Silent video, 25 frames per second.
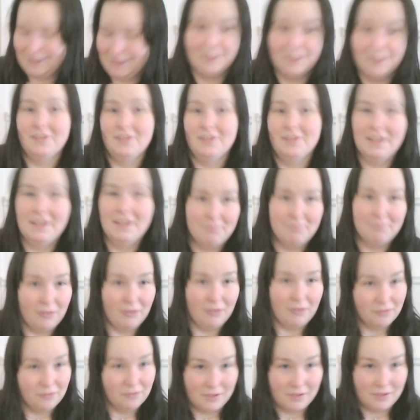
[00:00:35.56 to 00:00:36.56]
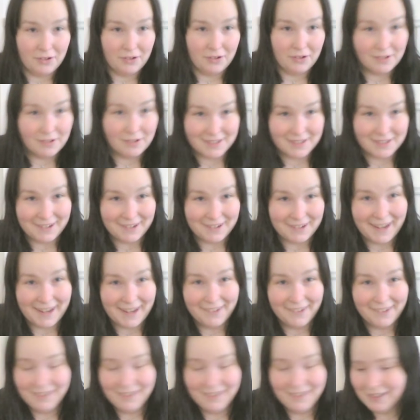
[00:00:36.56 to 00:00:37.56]
Today both the dogs are
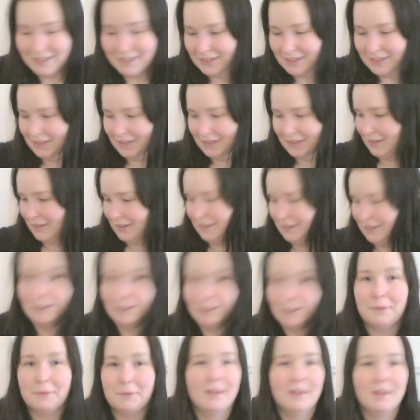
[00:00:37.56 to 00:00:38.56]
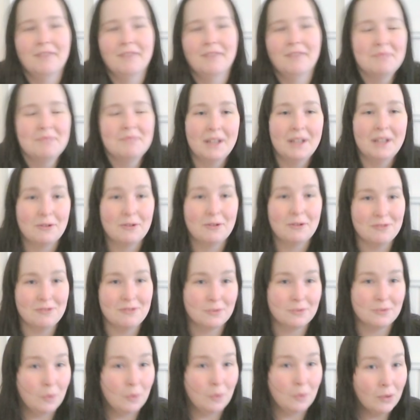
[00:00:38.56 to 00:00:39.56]
here. We have been out on
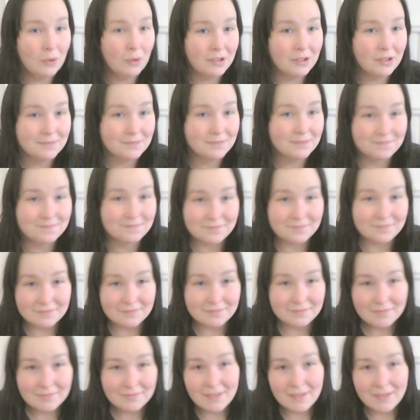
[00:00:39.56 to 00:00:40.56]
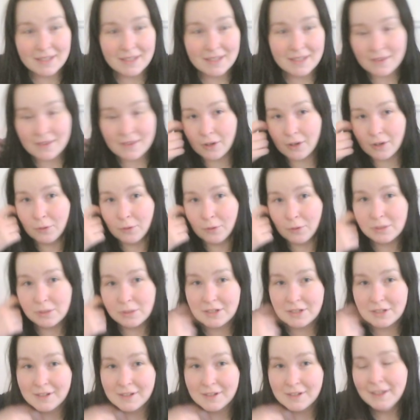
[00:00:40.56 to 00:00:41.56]
a walk in the cold.
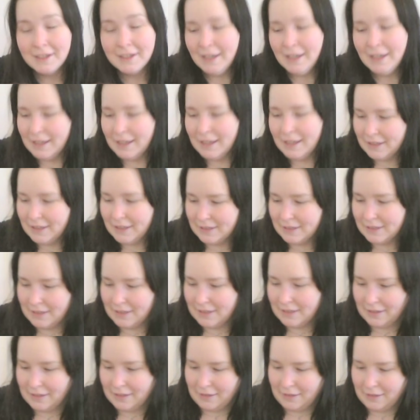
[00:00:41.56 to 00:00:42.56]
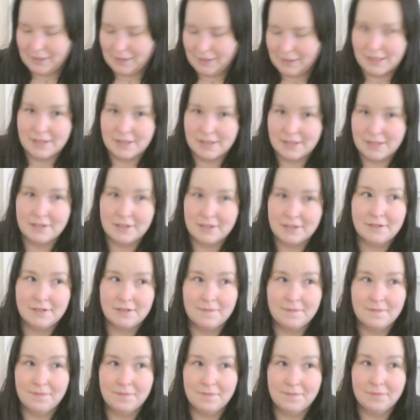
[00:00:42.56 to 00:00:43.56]
And
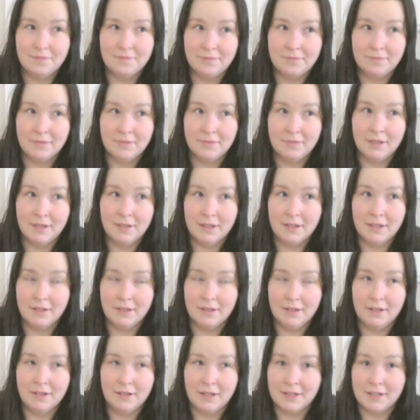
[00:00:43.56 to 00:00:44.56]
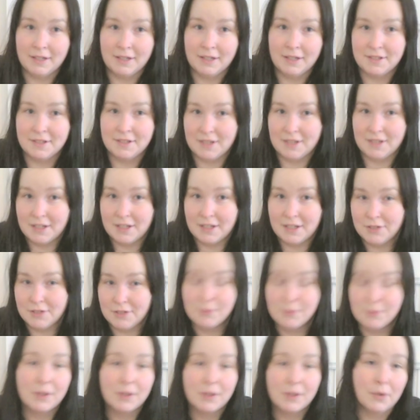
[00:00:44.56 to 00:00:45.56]
I decided
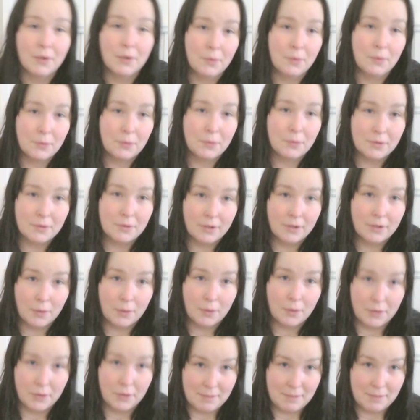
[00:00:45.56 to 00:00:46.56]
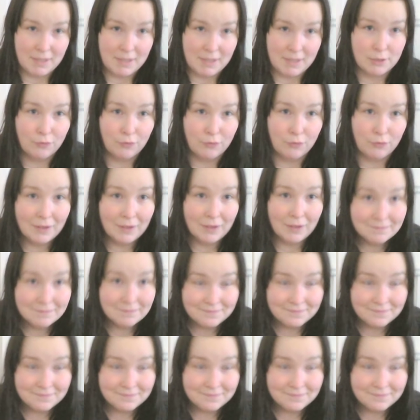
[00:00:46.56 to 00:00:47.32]
to record in my sofa.